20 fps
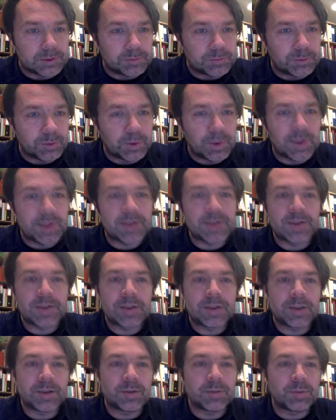bullets
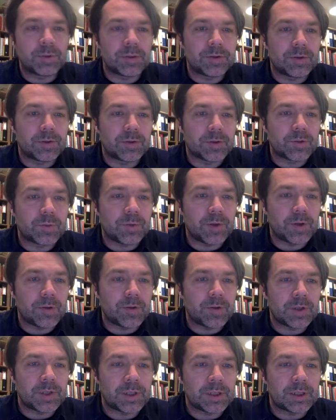here, but there's one
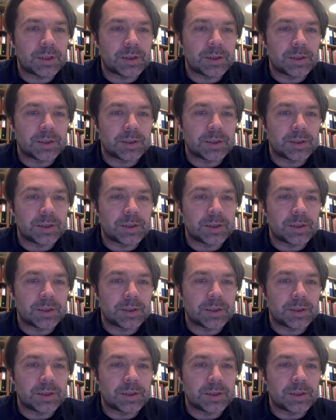thing